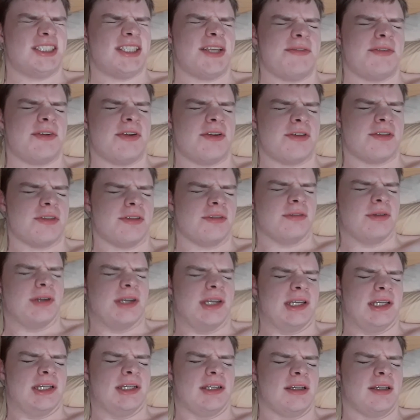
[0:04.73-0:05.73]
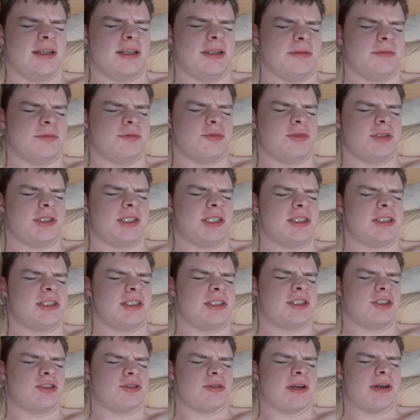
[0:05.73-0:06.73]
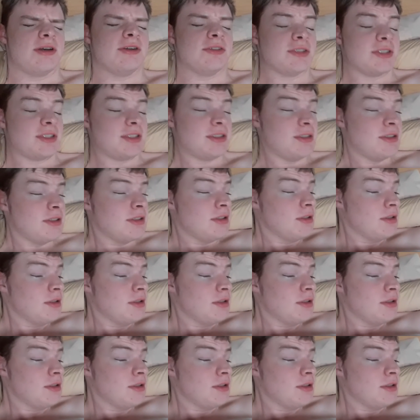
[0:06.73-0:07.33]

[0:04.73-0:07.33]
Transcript: 7:03 and I am really drowsy.